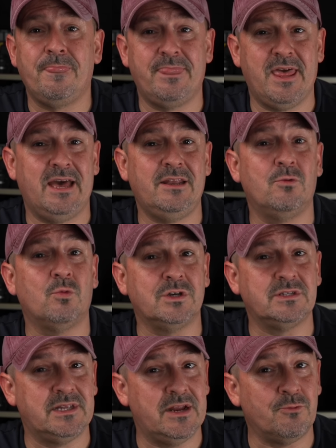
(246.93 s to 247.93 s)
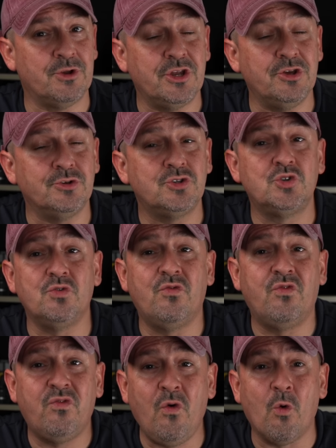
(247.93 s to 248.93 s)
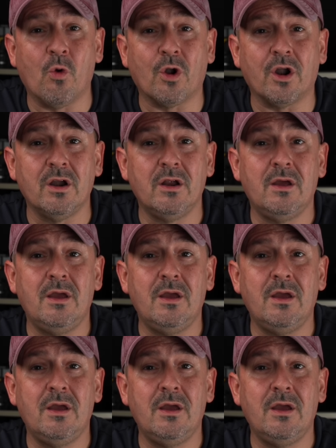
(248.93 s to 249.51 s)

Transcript: That was then reduced to 4,